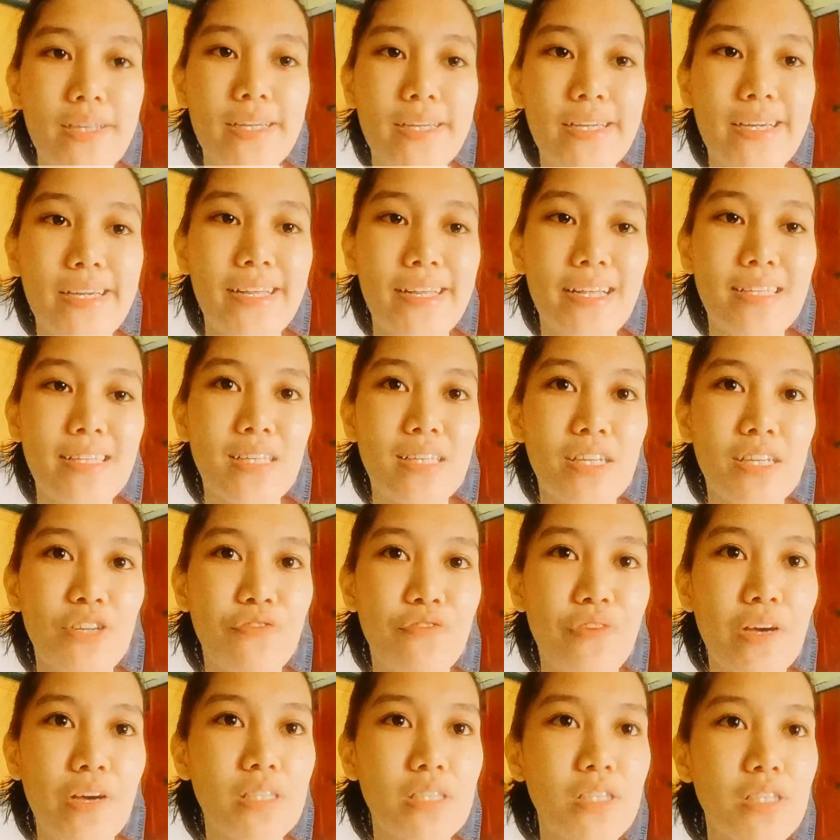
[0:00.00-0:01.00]
It is an
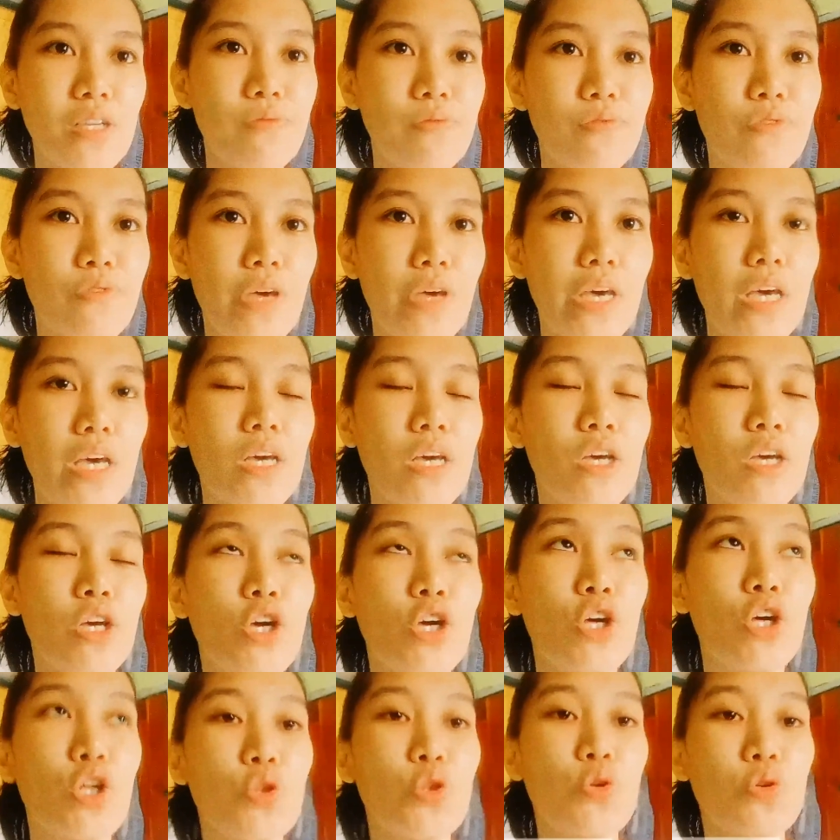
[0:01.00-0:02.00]
effective way
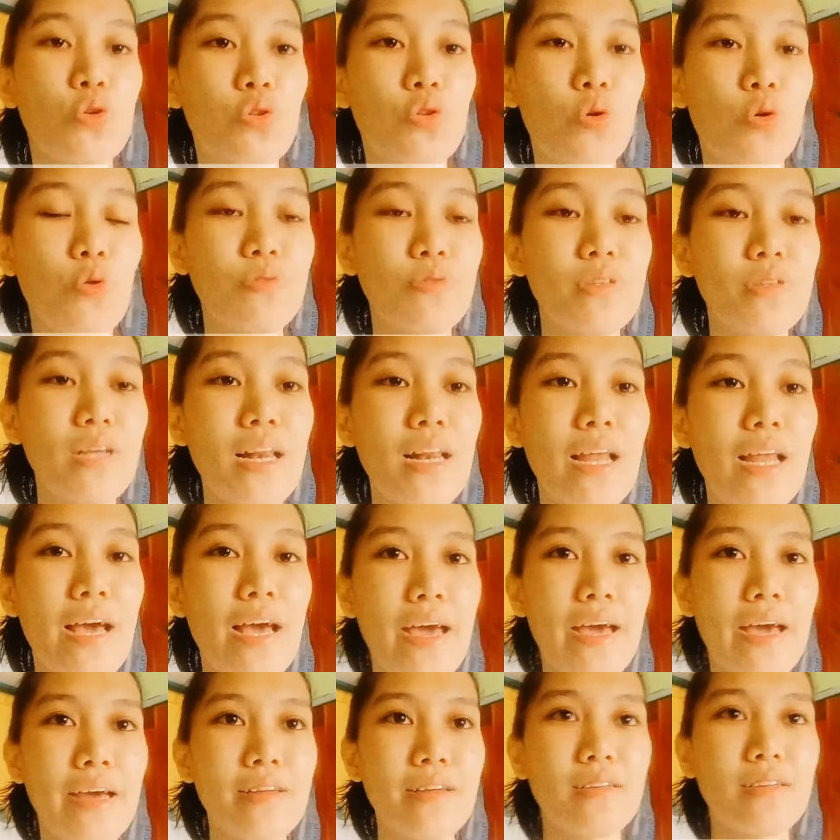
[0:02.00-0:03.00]
to tone the
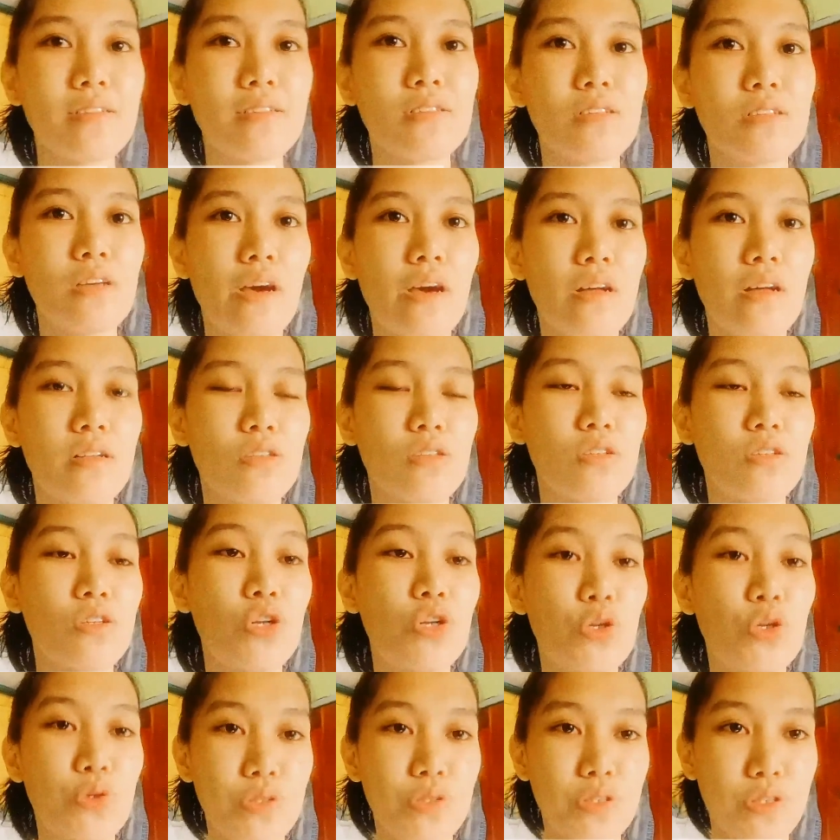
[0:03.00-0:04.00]
legs and
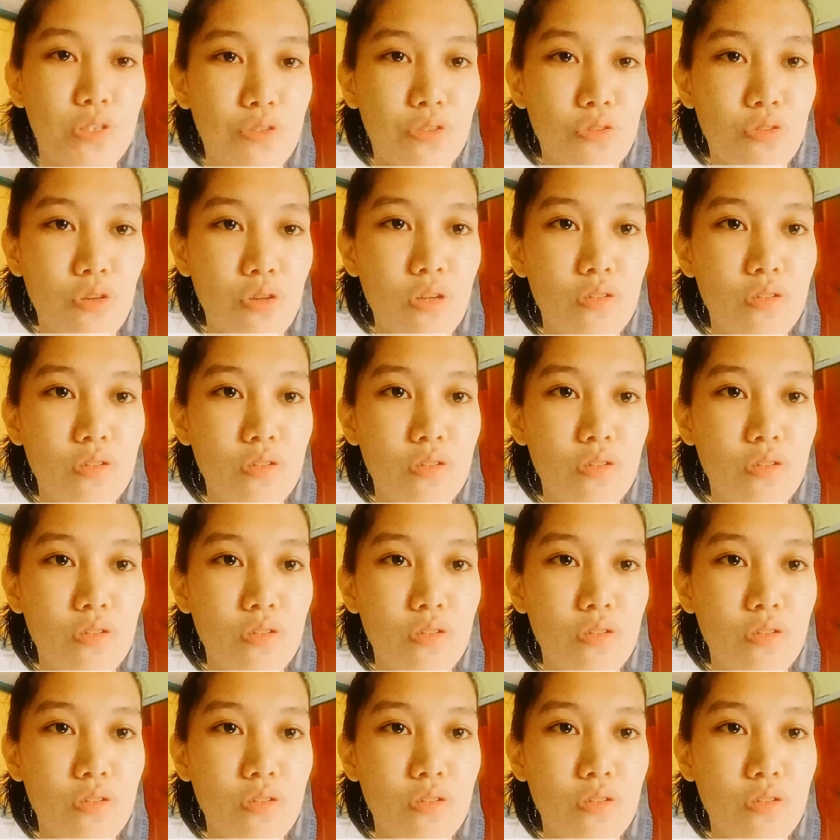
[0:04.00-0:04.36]
glutes,